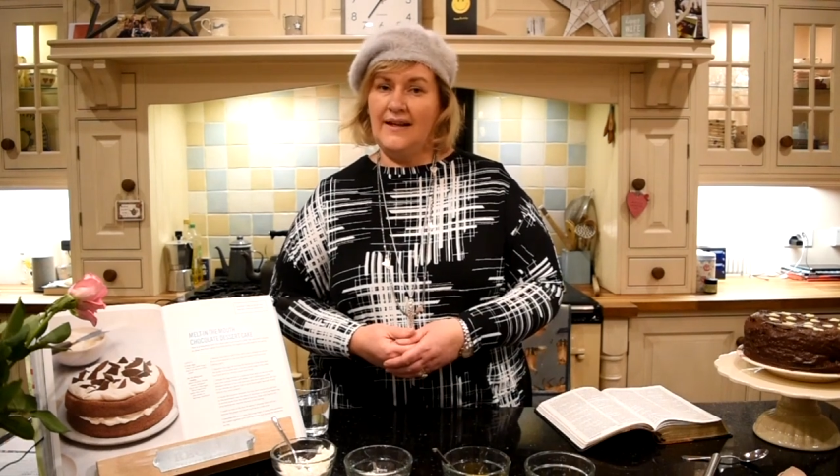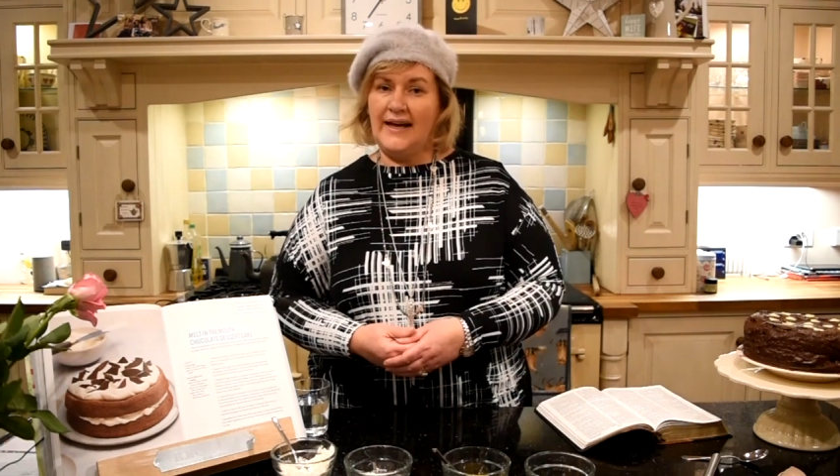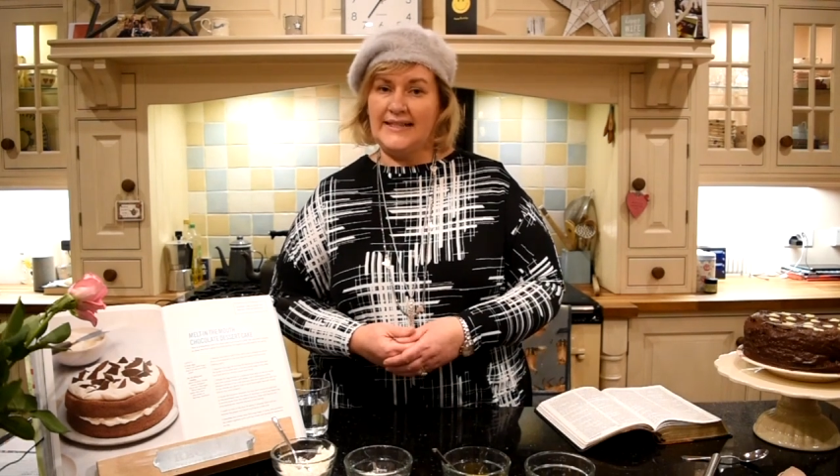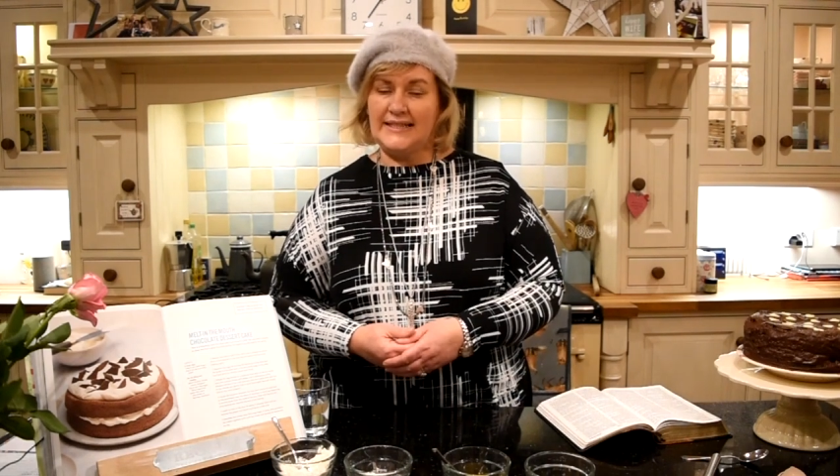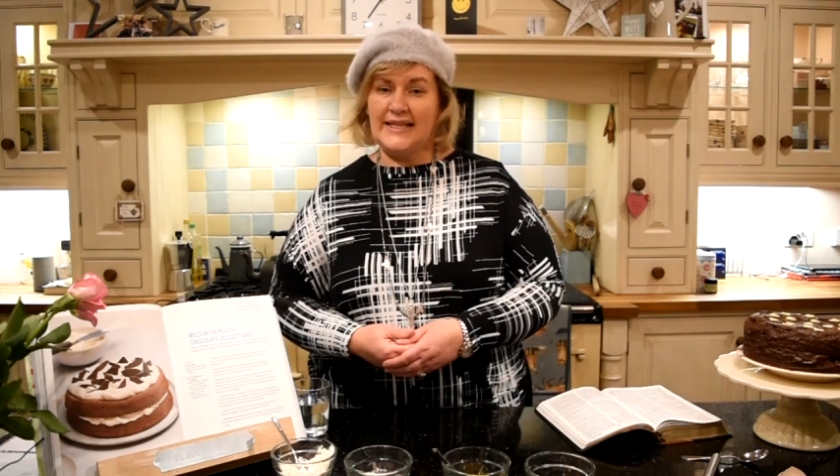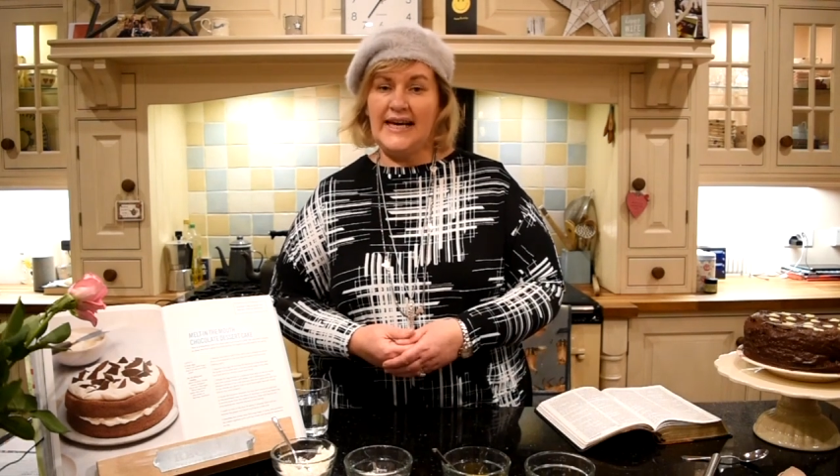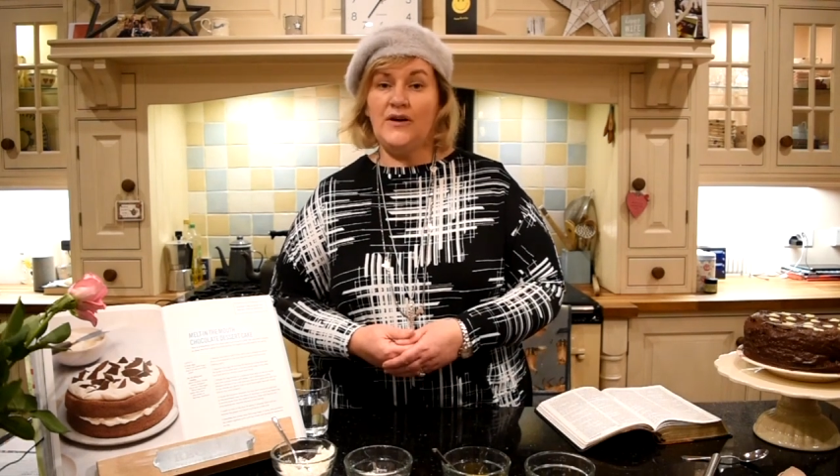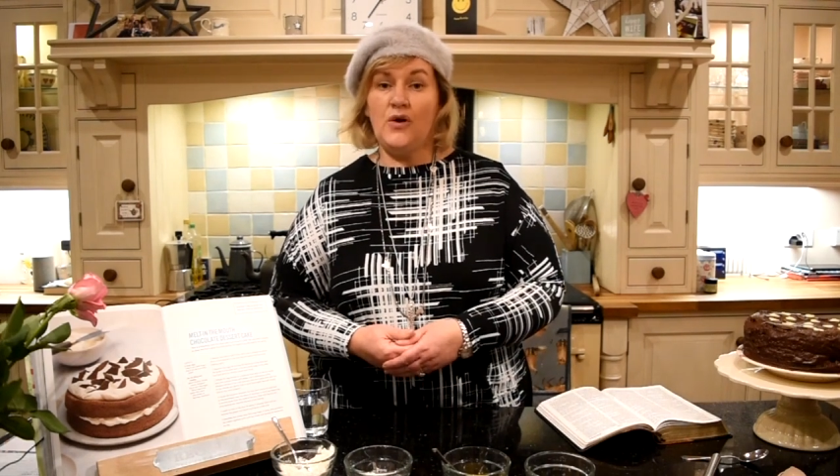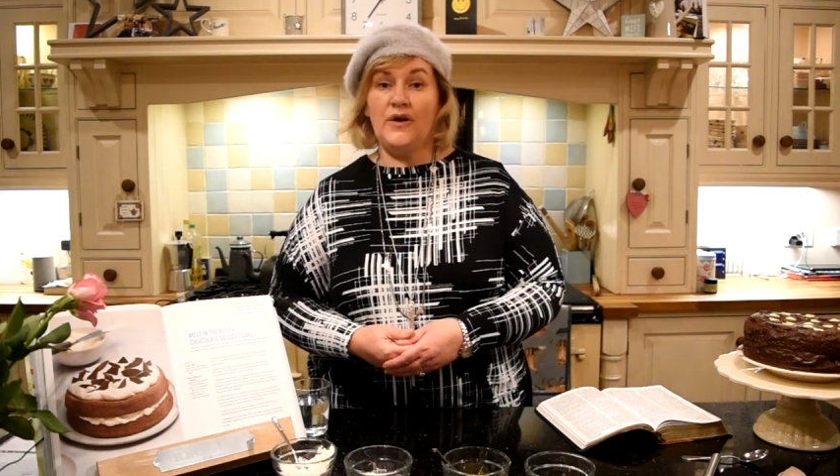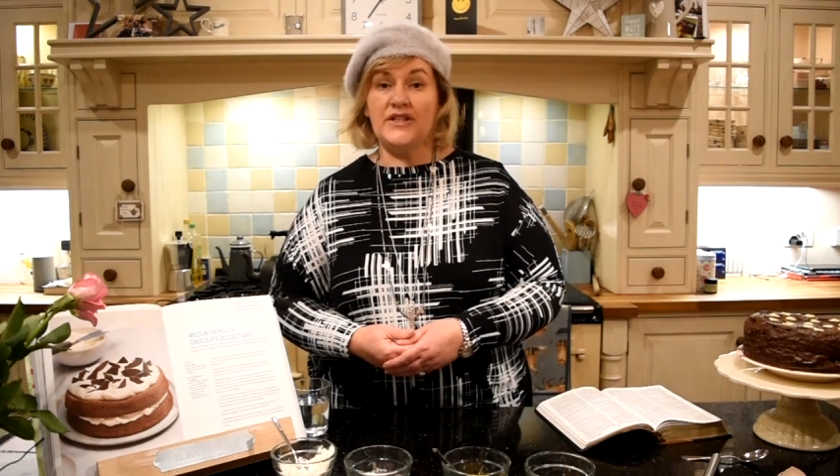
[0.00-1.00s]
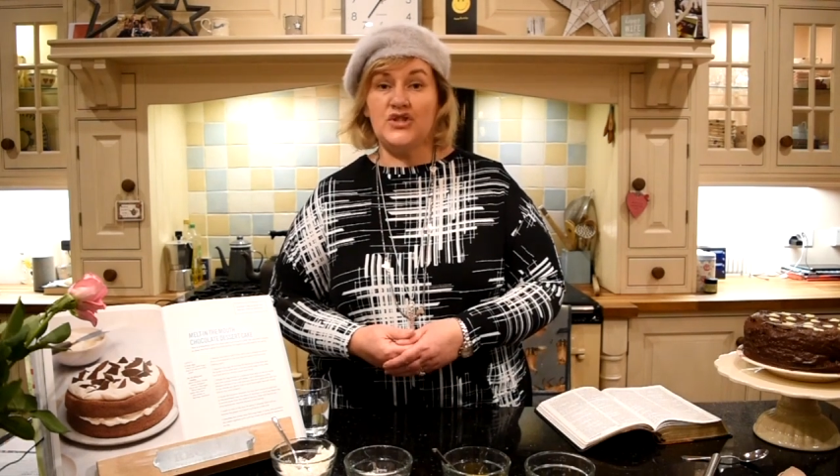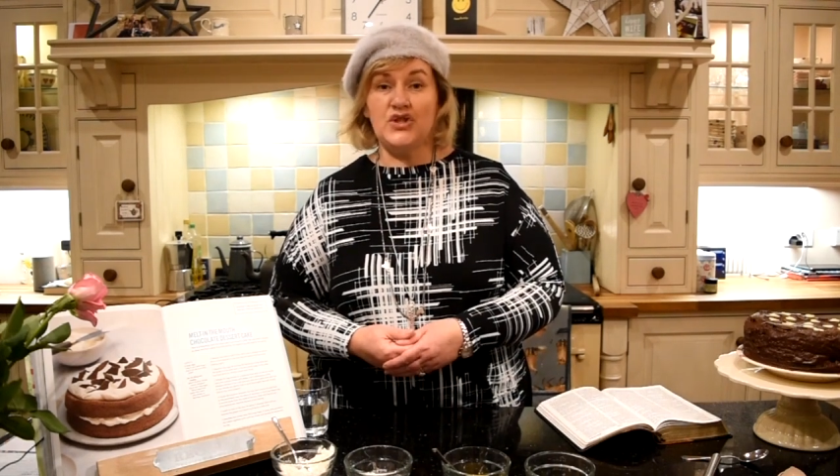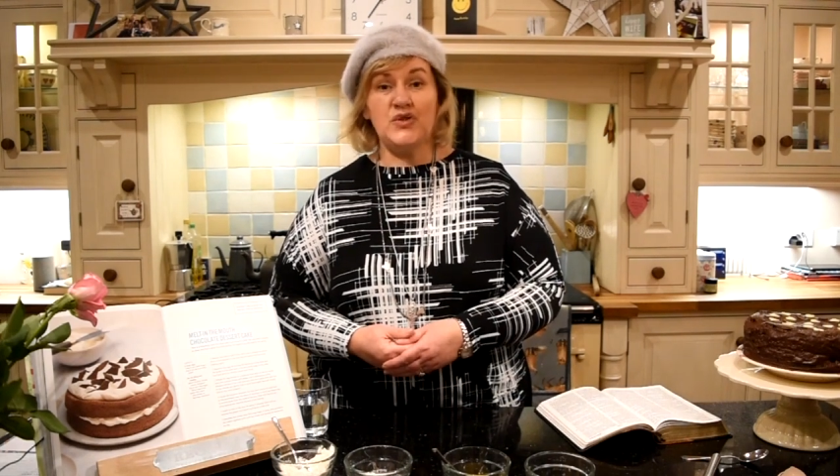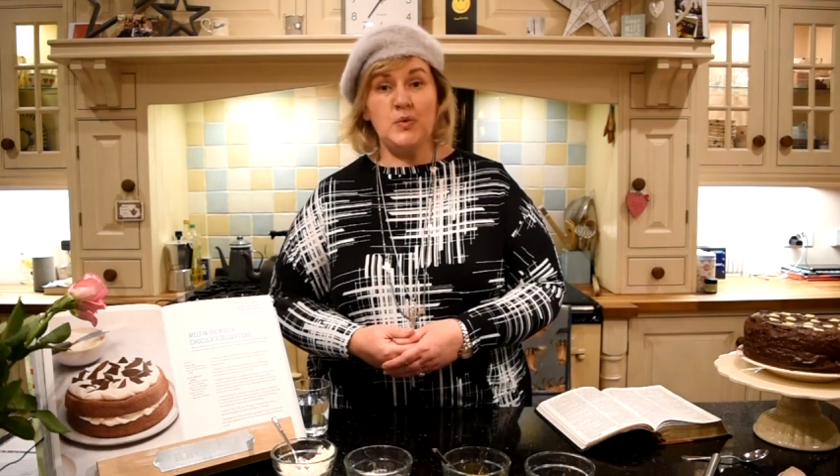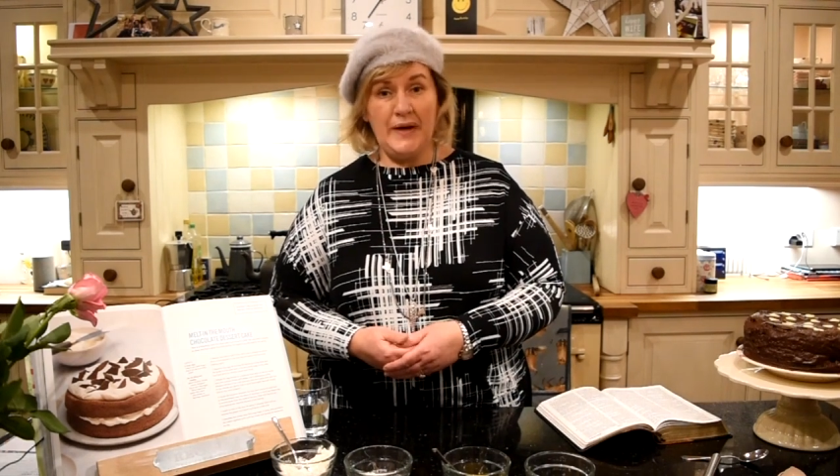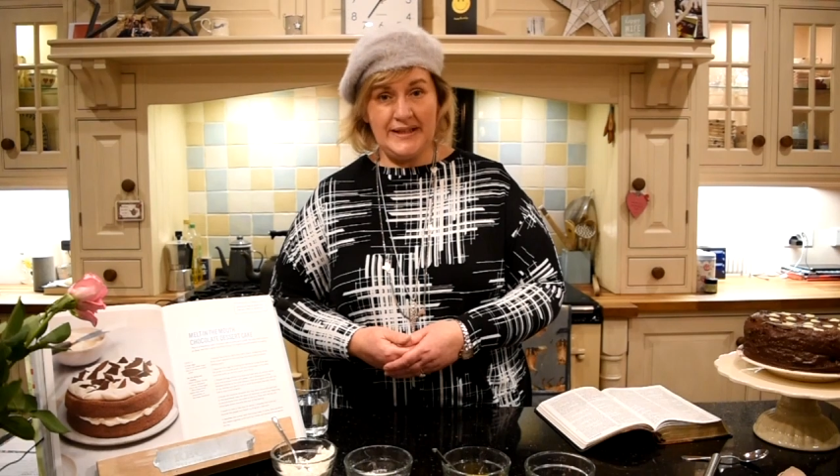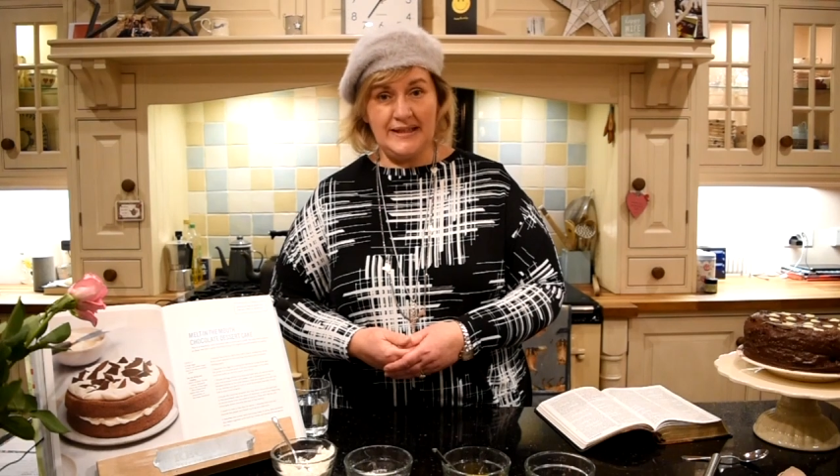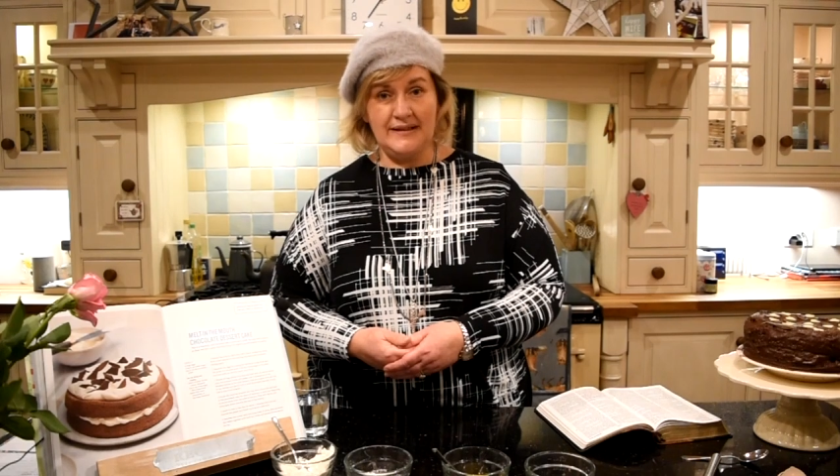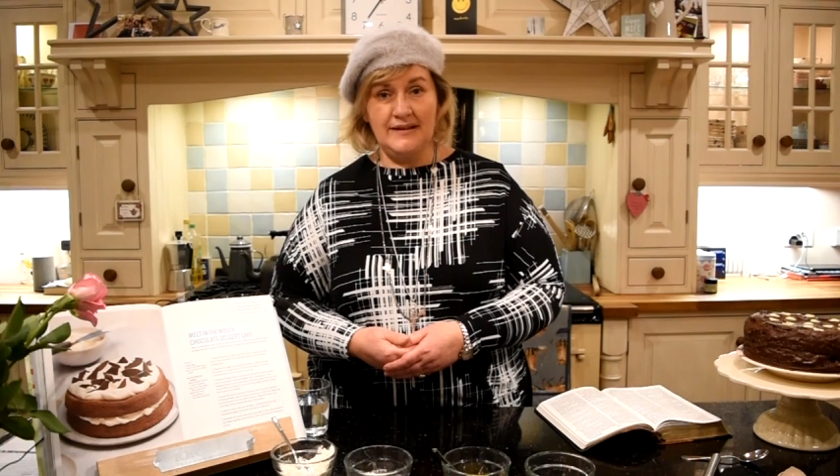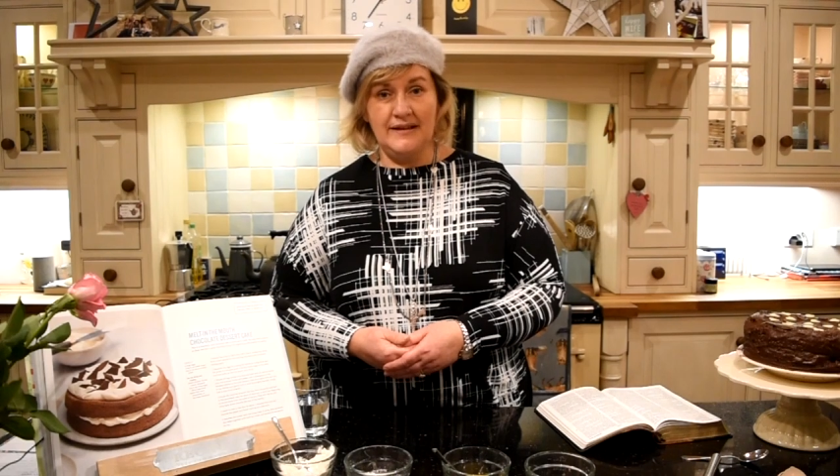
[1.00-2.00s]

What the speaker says: And today God is just waiting